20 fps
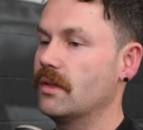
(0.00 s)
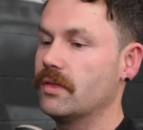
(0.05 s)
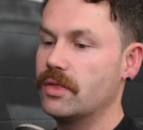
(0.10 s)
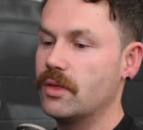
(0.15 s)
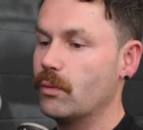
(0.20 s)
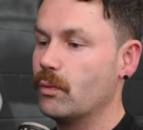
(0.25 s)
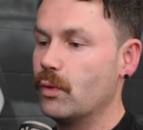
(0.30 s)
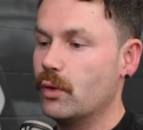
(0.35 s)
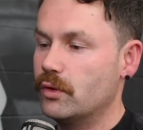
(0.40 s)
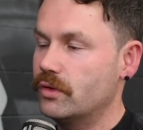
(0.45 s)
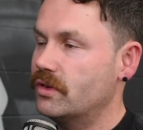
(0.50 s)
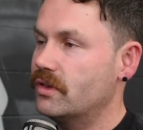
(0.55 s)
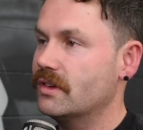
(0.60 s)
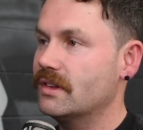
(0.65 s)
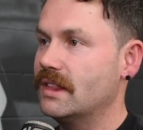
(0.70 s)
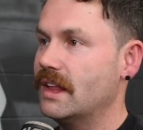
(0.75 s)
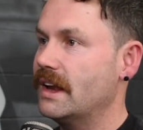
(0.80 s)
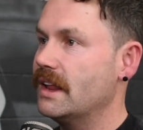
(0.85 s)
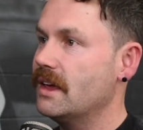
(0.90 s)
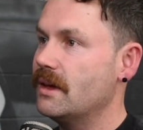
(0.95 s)
the
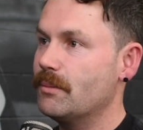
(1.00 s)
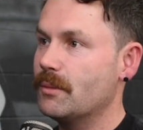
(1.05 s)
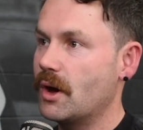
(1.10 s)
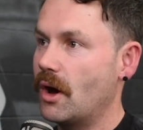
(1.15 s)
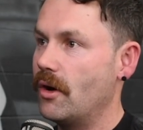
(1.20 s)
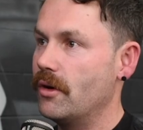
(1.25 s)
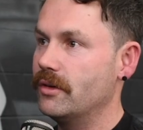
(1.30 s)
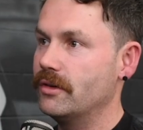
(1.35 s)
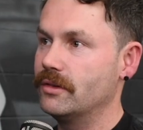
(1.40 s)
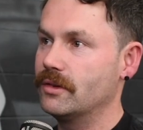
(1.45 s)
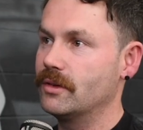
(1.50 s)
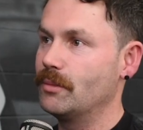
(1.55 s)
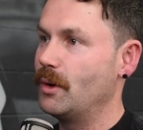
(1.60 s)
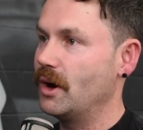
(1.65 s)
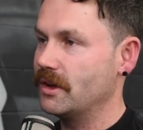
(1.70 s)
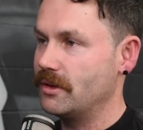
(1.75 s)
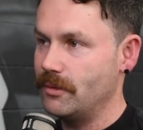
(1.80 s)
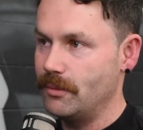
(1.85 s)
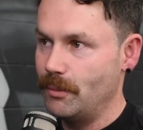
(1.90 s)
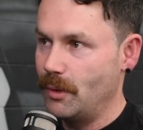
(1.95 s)
Roosters letting him go is the
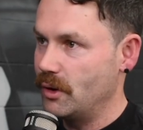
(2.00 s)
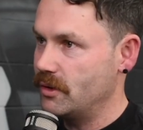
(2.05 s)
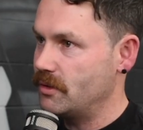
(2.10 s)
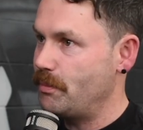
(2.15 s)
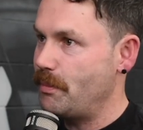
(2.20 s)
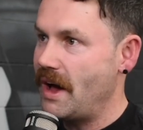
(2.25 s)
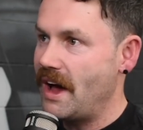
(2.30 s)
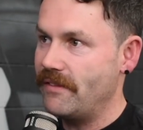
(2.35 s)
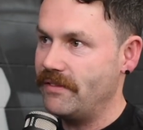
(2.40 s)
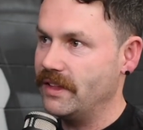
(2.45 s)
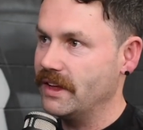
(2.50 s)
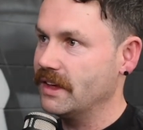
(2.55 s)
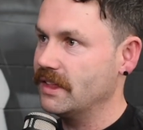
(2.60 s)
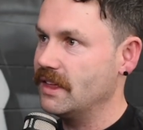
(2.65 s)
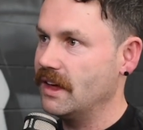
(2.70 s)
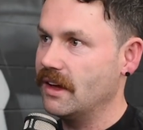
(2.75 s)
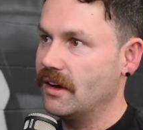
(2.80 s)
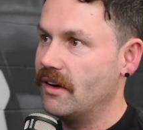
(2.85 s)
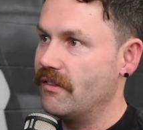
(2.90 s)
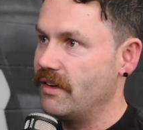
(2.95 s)
most baffling
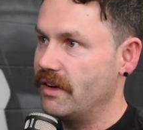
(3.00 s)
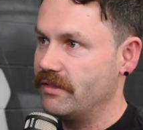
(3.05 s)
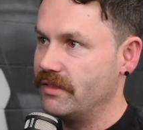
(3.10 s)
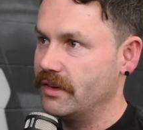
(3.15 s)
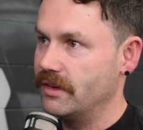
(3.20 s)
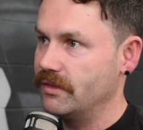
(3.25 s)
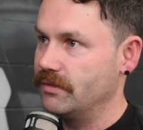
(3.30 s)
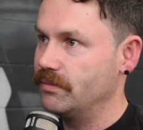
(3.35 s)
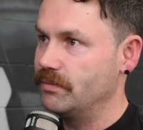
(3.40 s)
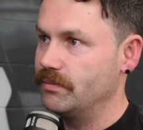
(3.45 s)
thing I've ever